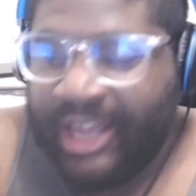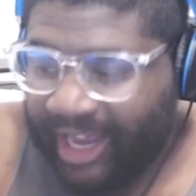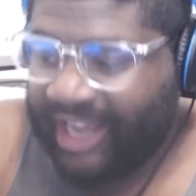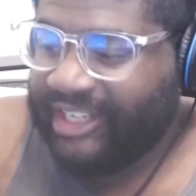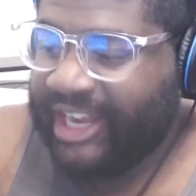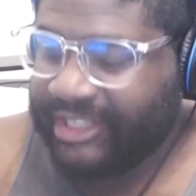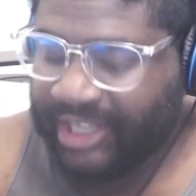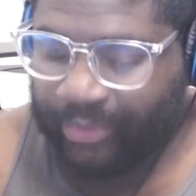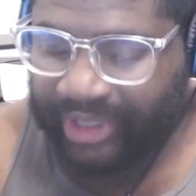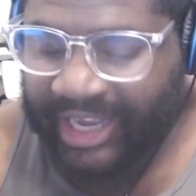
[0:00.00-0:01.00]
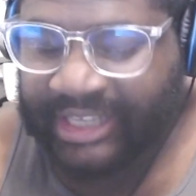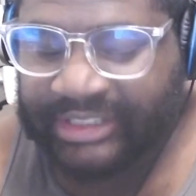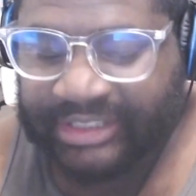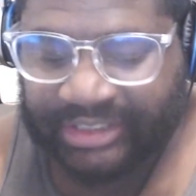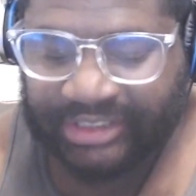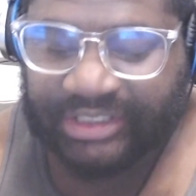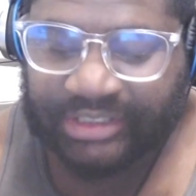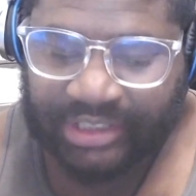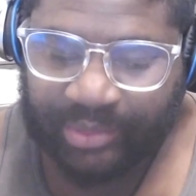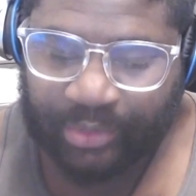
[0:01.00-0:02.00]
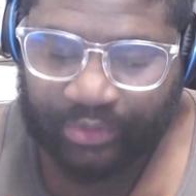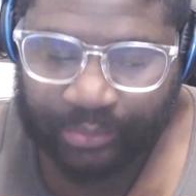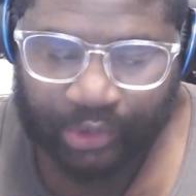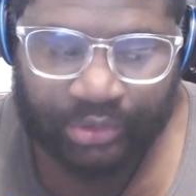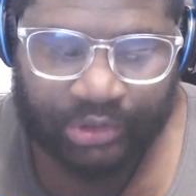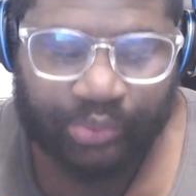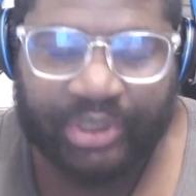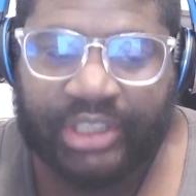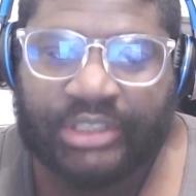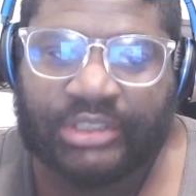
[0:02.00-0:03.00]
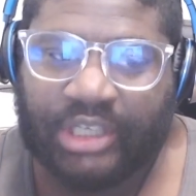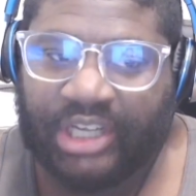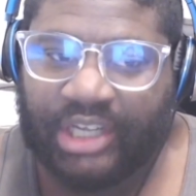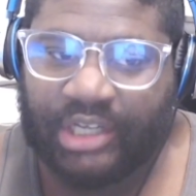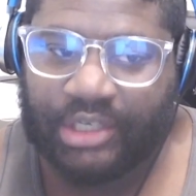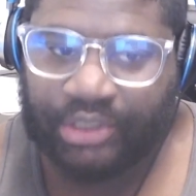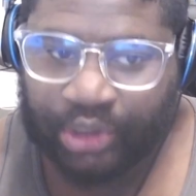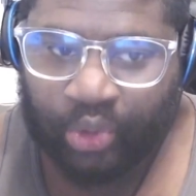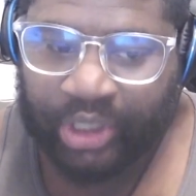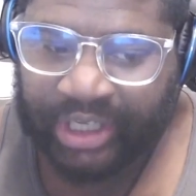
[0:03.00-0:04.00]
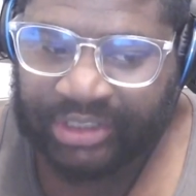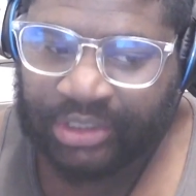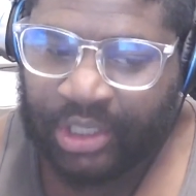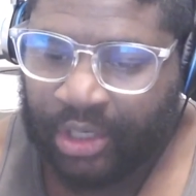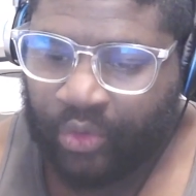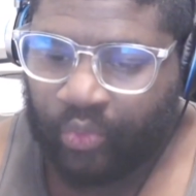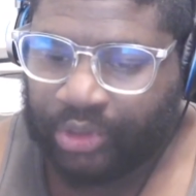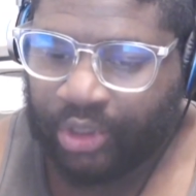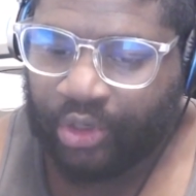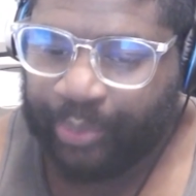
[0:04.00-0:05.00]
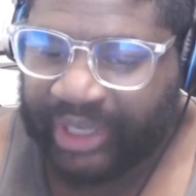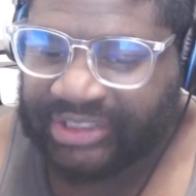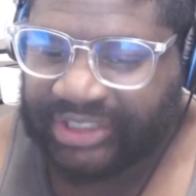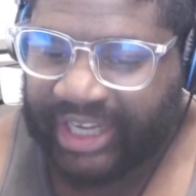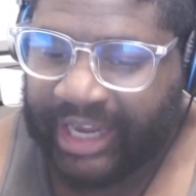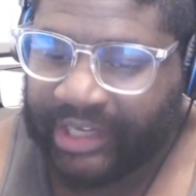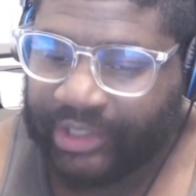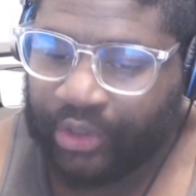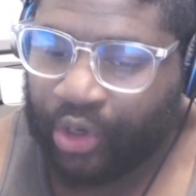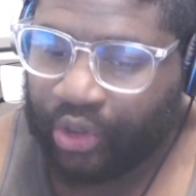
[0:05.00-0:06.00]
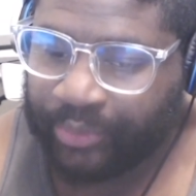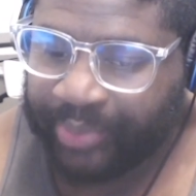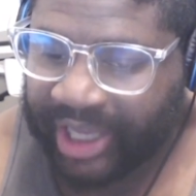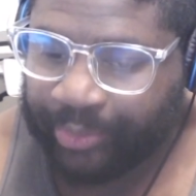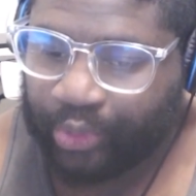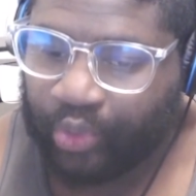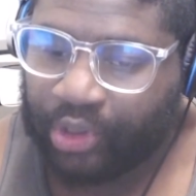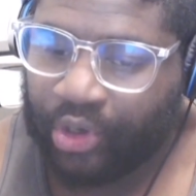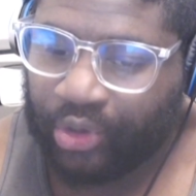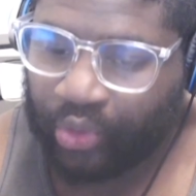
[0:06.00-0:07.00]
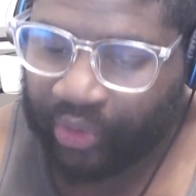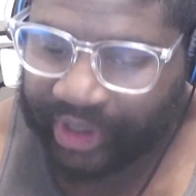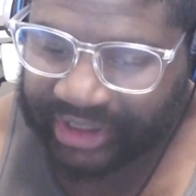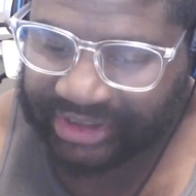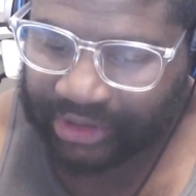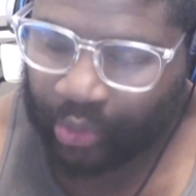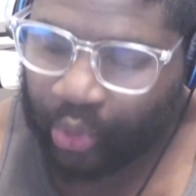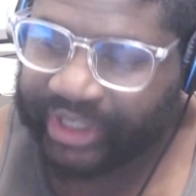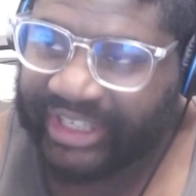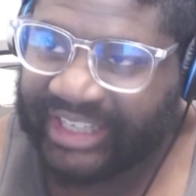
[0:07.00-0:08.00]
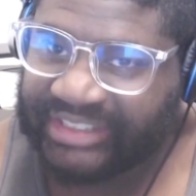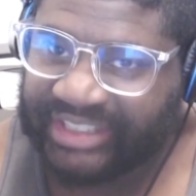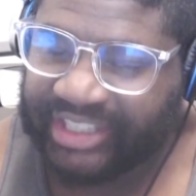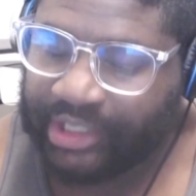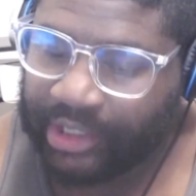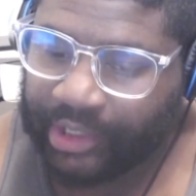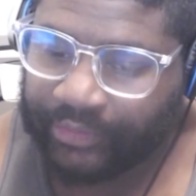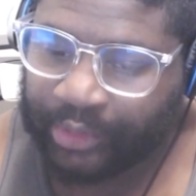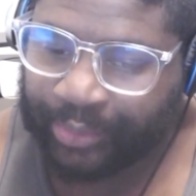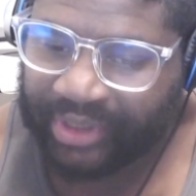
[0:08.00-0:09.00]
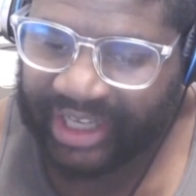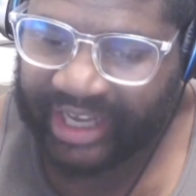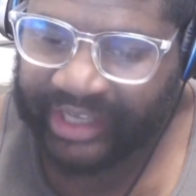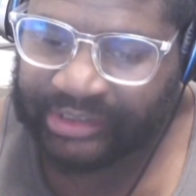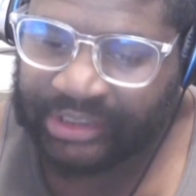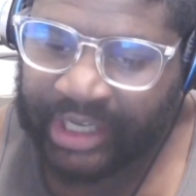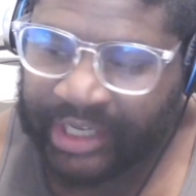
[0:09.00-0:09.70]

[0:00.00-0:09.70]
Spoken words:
I like that we got to see some of Mutsumi's duties with her basically handling all the paperwork, all the organizing of the plans.